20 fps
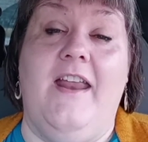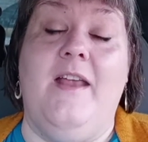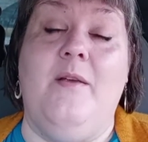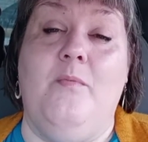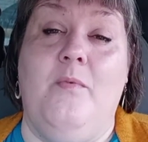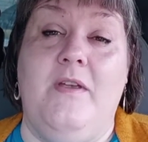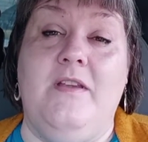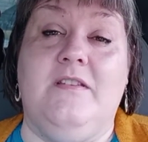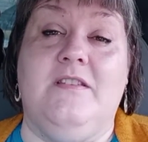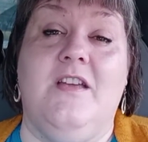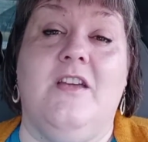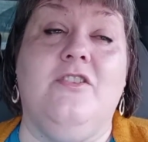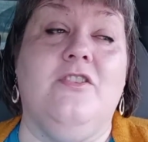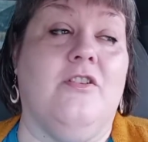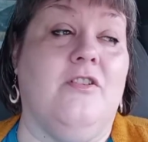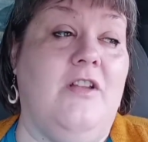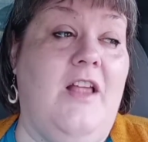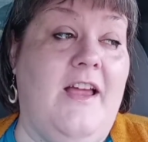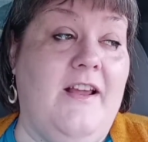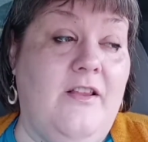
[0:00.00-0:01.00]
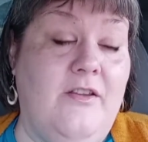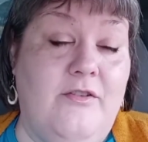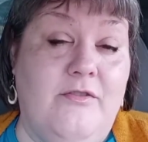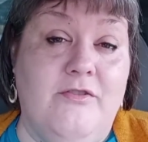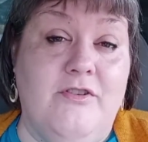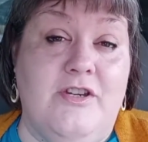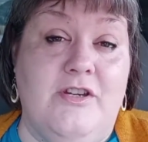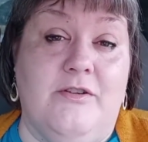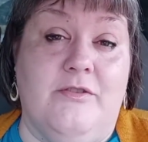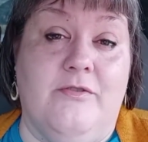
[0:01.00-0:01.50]
and we such are like little
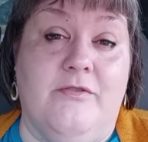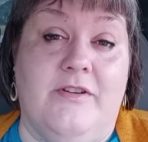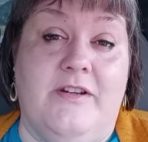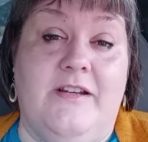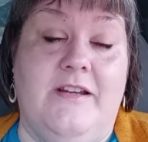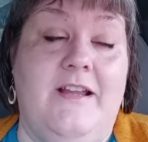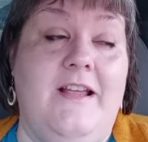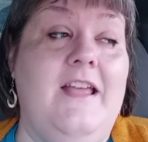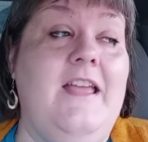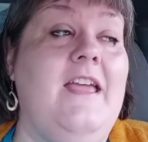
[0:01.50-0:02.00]
children.